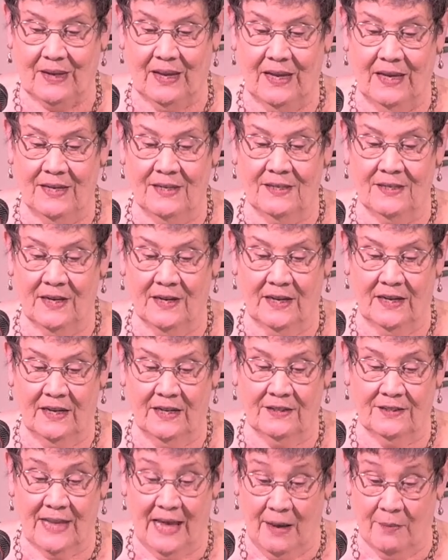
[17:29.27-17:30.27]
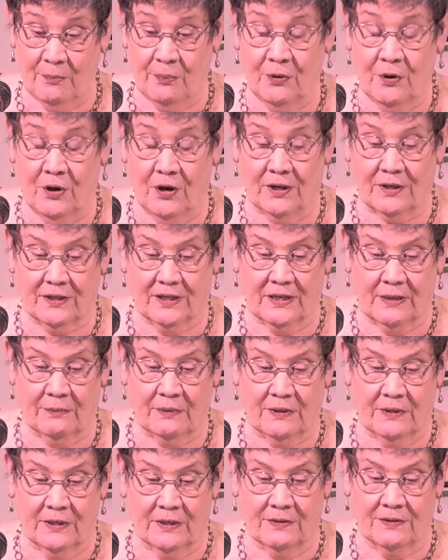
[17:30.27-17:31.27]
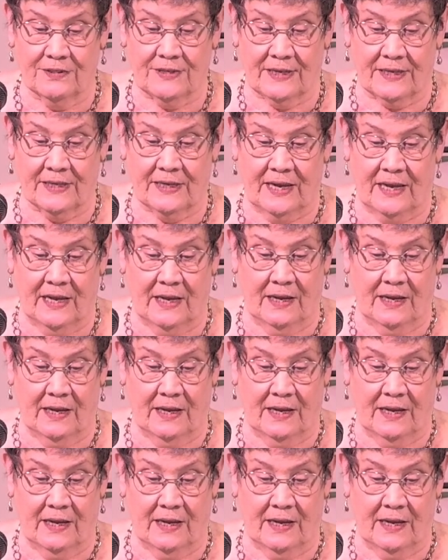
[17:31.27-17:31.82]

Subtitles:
In that book, the second